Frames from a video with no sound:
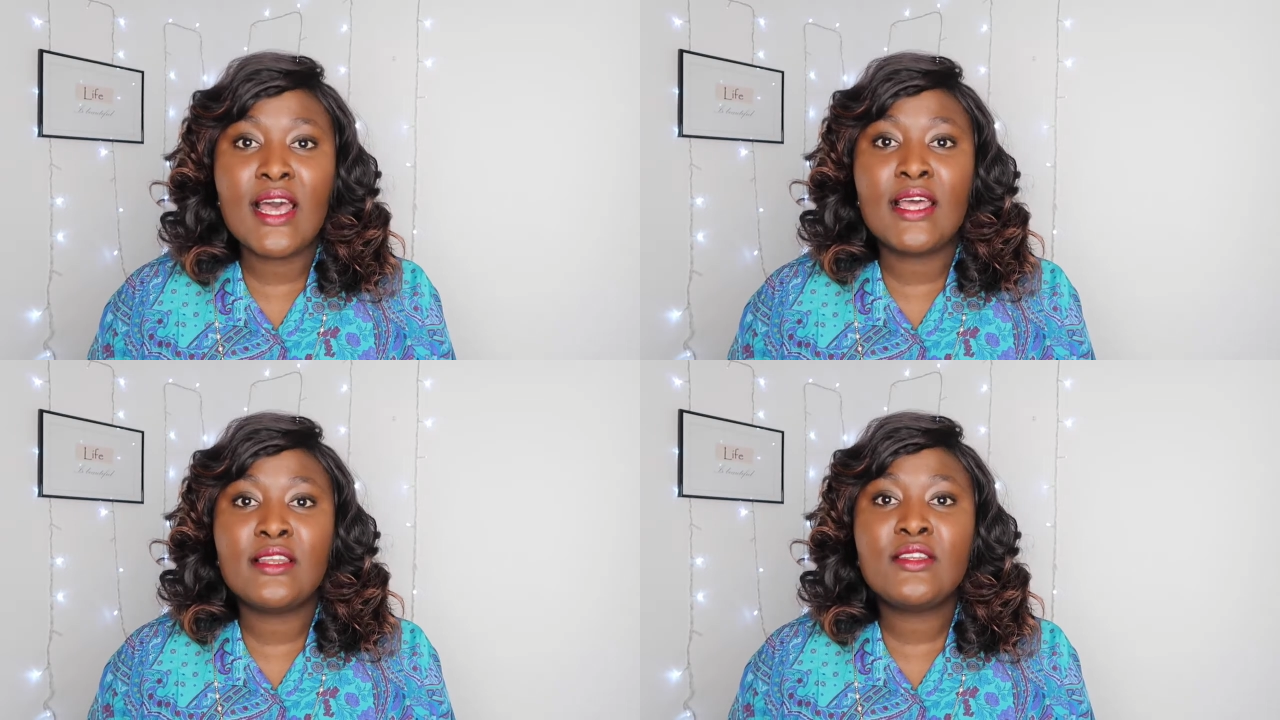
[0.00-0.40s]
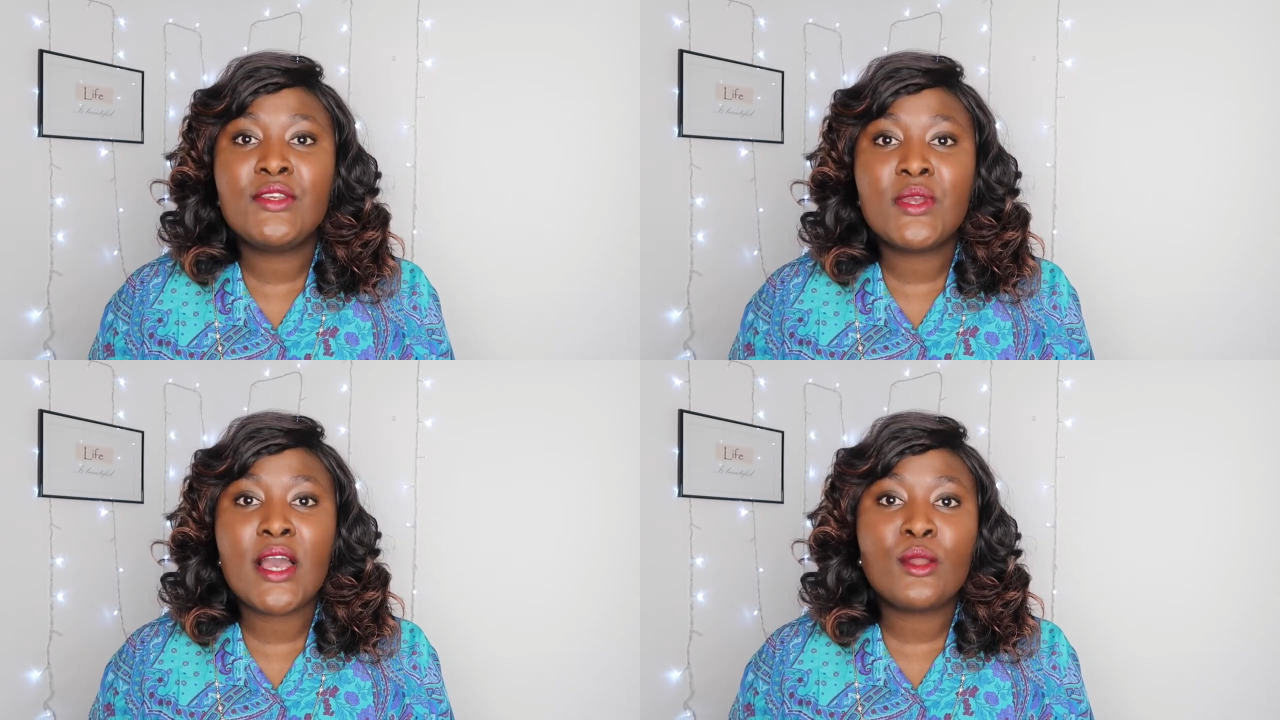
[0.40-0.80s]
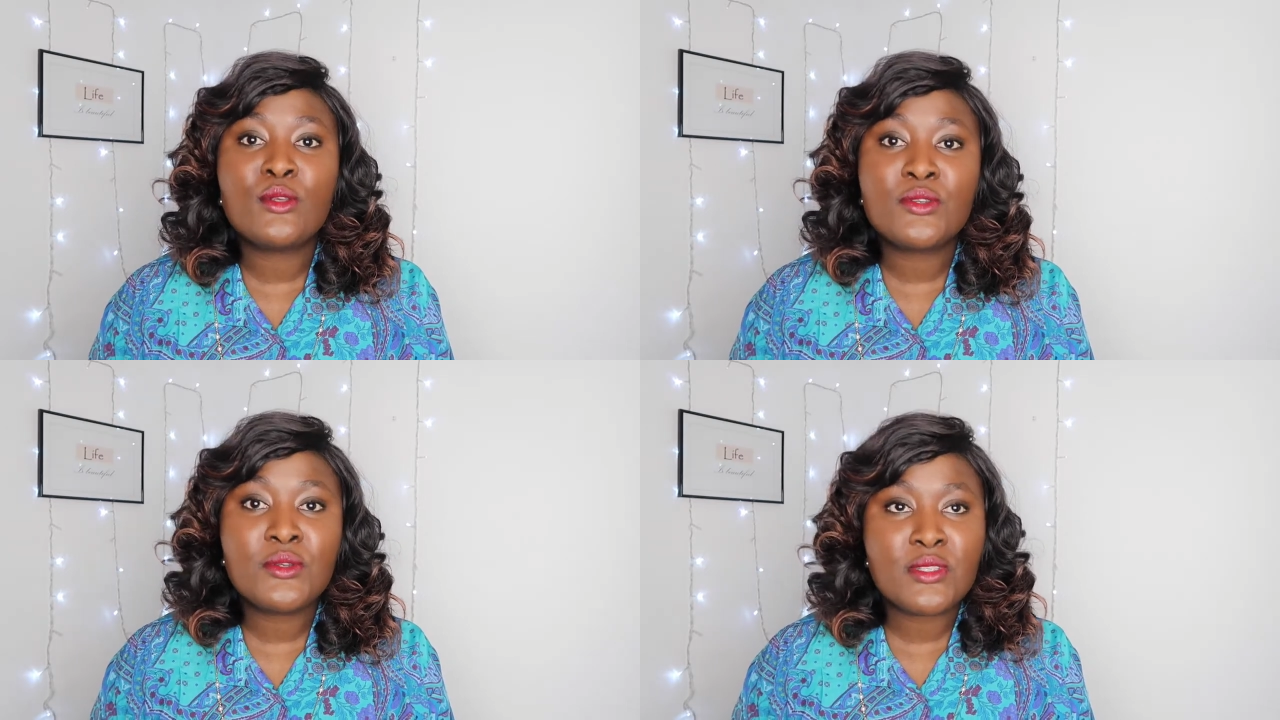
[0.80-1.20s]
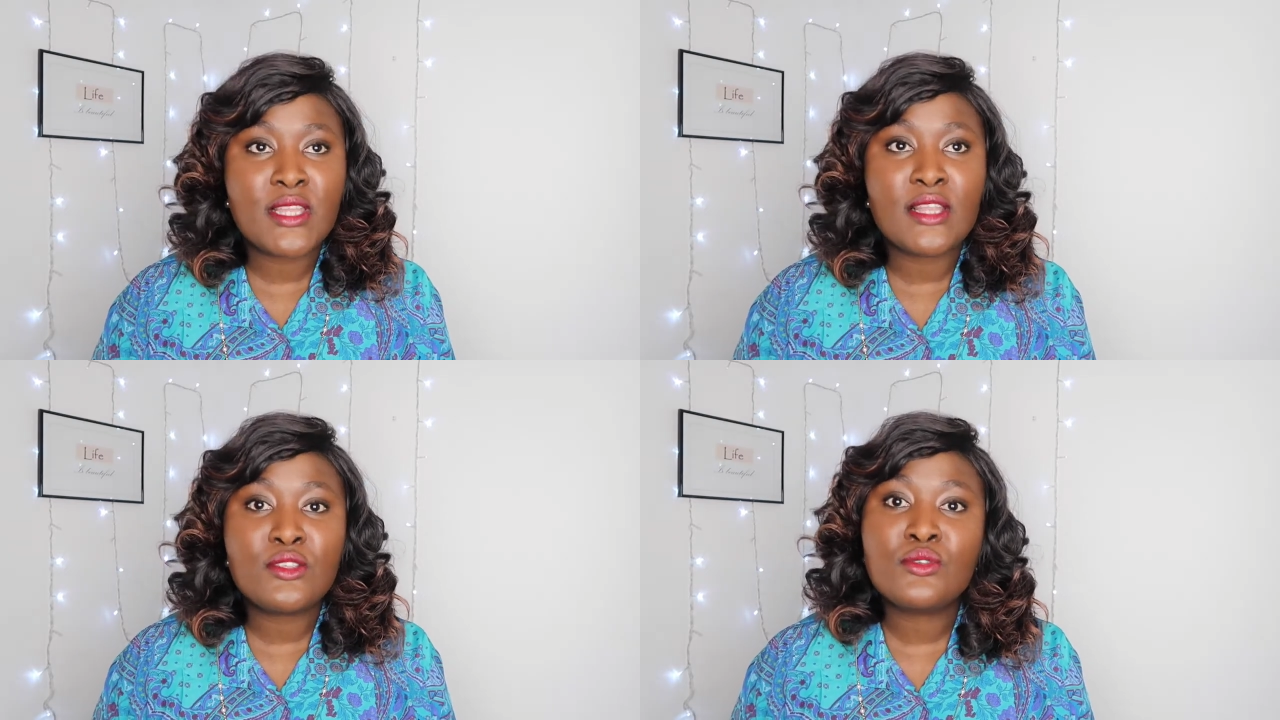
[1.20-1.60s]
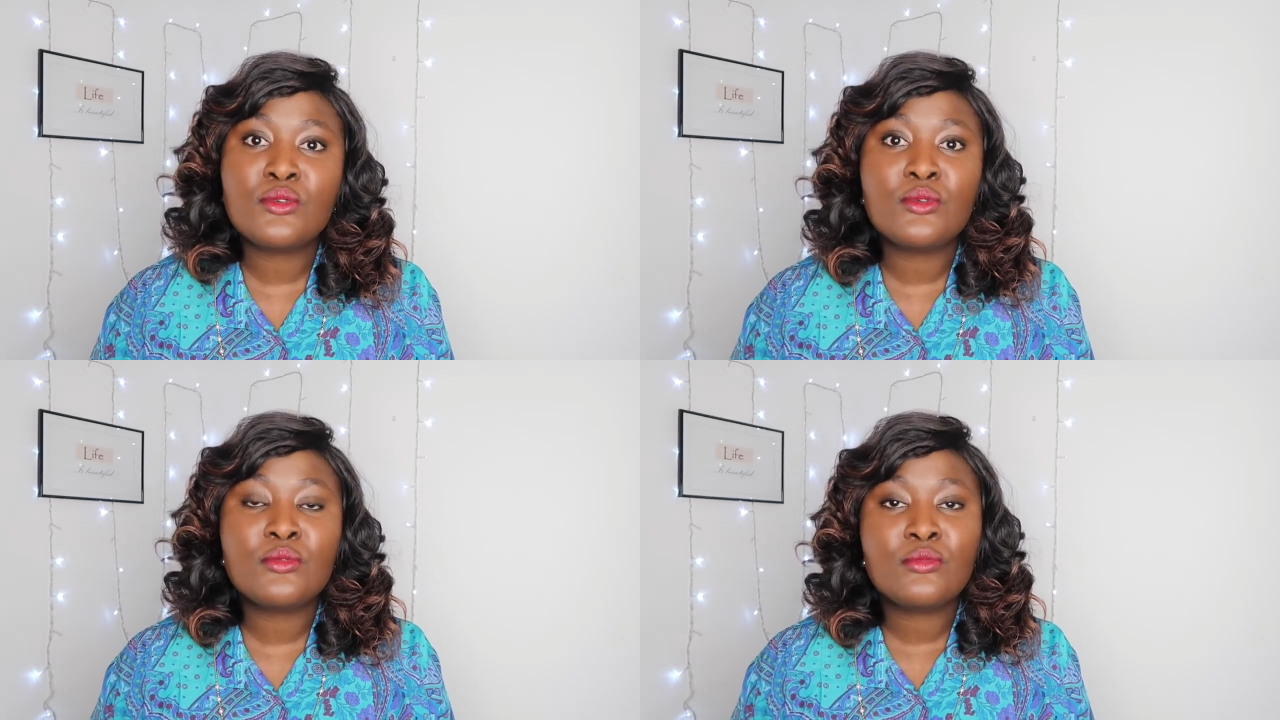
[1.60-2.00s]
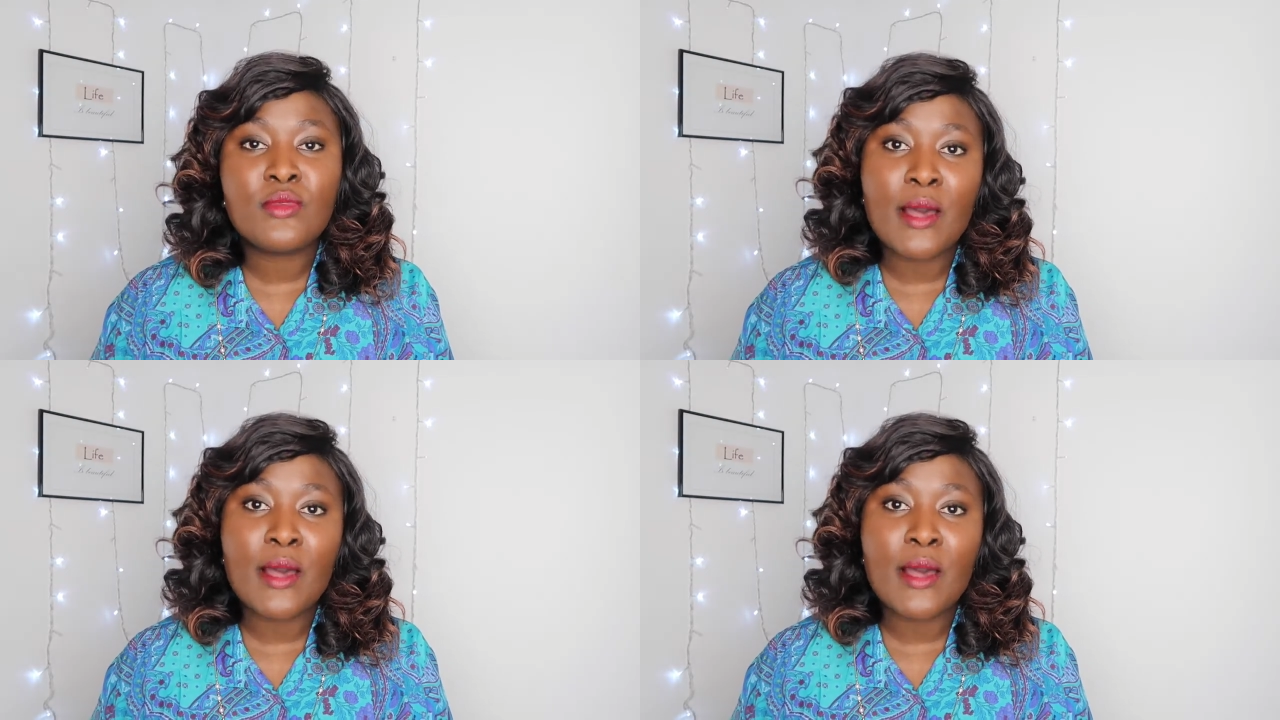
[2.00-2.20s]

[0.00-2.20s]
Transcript: and you can also use that to